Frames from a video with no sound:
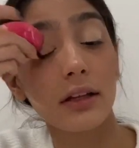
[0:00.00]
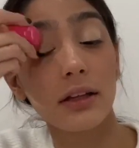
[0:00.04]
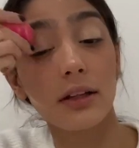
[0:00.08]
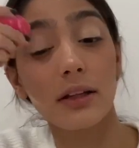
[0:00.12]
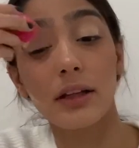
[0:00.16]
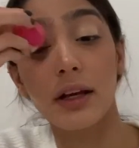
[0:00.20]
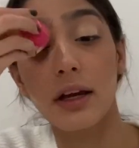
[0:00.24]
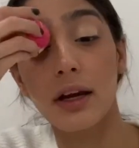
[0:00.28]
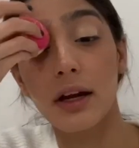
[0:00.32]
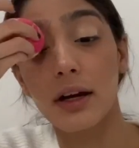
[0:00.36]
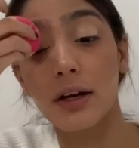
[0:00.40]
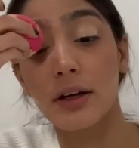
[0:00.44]

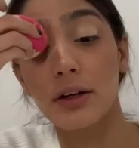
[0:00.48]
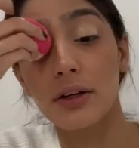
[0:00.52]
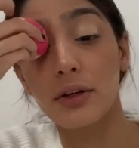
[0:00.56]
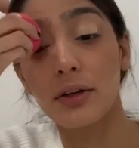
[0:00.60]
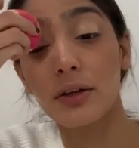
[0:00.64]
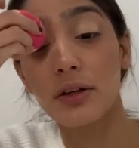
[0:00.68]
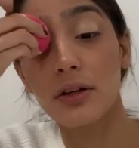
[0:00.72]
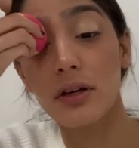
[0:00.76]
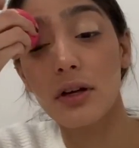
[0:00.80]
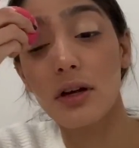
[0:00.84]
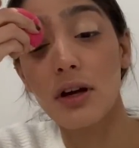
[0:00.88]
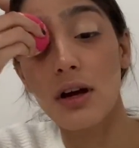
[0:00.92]
There
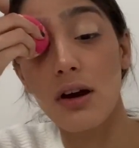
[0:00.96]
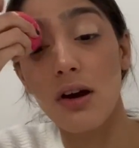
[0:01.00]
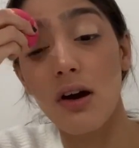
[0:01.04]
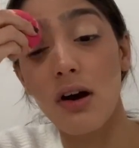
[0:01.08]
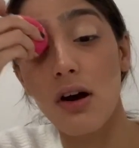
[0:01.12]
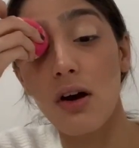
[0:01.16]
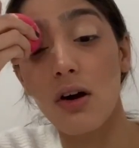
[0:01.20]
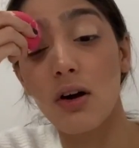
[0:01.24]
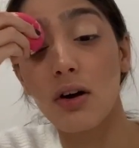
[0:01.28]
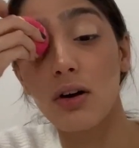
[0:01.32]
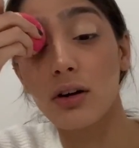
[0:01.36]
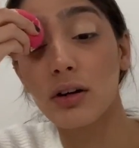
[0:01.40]
you
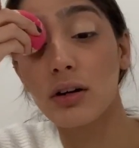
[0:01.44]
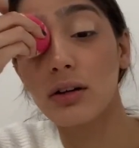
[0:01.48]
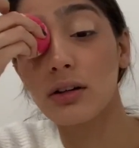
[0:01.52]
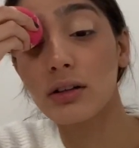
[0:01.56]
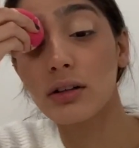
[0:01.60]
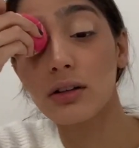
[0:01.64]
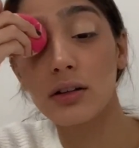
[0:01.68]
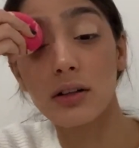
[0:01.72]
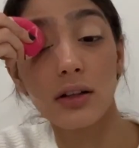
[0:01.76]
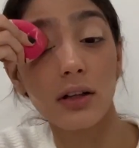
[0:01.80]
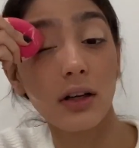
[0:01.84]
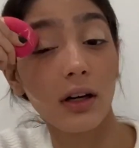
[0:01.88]

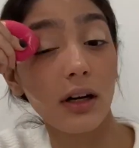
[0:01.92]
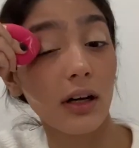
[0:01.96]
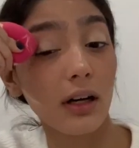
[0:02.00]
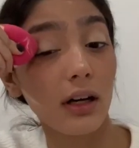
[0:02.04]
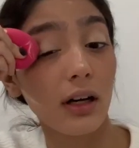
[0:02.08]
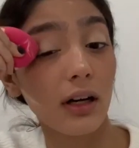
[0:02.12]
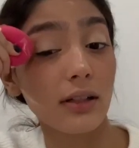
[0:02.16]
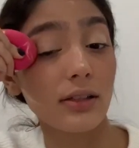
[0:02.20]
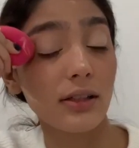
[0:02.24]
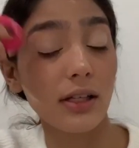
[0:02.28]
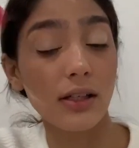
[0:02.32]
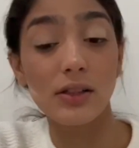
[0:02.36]
go.
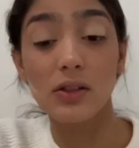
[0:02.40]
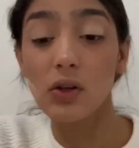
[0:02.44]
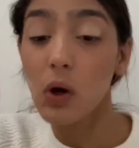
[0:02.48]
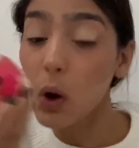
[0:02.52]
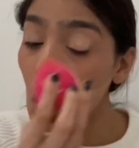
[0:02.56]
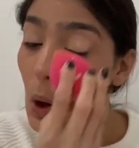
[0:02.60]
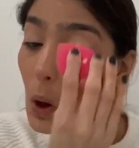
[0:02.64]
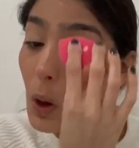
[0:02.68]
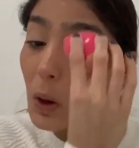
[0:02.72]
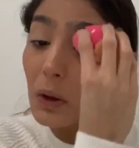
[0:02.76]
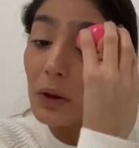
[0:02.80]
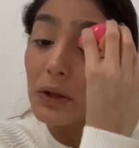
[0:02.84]
I
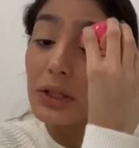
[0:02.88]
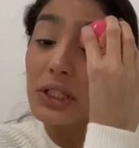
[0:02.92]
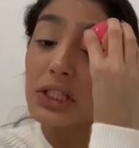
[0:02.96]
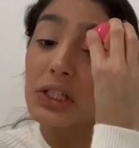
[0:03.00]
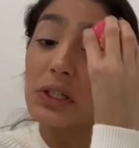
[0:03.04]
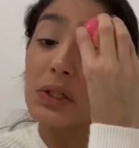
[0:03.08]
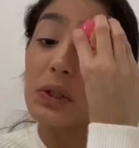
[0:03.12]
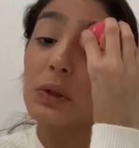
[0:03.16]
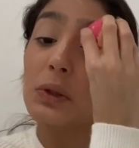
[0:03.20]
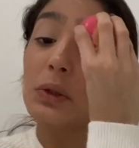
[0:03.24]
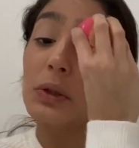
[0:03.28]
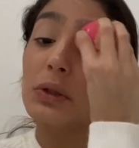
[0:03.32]
told
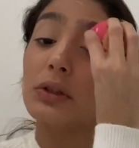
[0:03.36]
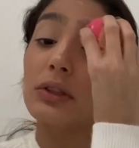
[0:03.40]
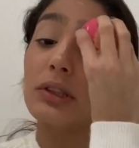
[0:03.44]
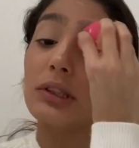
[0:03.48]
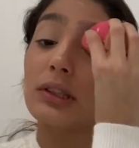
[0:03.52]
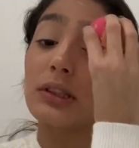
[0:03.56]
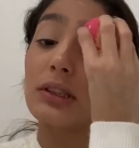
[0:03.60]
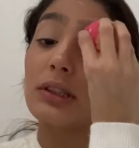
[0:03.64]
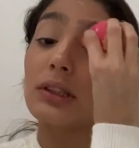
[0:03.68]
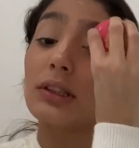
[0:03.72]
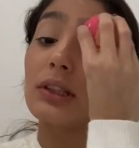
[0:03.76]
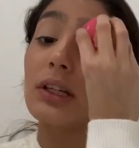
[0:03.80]
you.
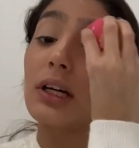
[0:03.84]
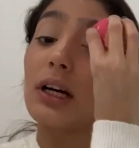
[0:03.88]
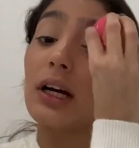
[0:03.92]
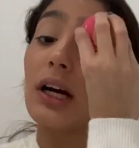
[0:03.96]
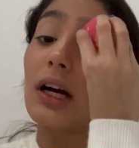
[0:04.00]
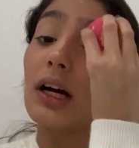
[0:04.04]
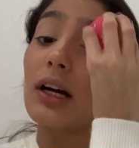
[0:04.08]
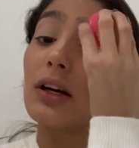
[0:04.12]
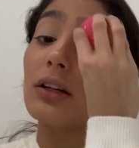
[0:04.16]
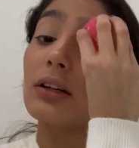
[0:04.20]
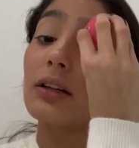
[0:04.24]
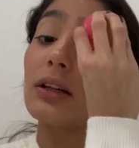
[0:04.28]

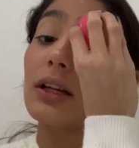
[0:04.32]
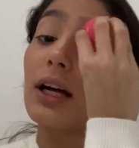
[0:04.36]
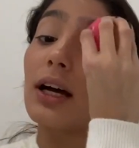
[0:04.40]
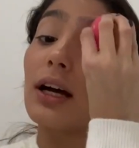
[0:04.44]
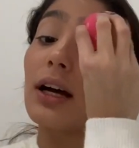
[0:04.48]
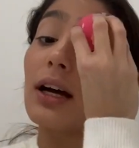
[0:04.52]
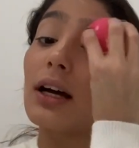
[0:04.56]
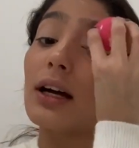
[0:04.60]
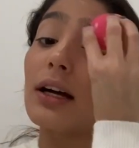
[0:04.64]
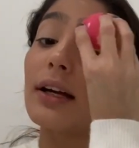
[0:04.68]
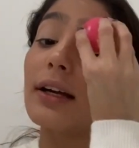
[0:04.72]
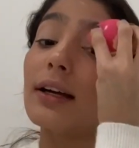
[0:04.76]
I don't
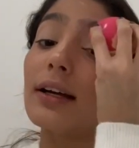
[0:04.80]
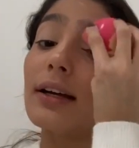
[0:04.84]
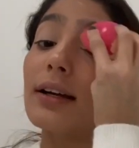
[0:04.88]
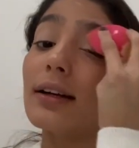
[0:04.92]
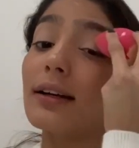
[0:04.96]
lie.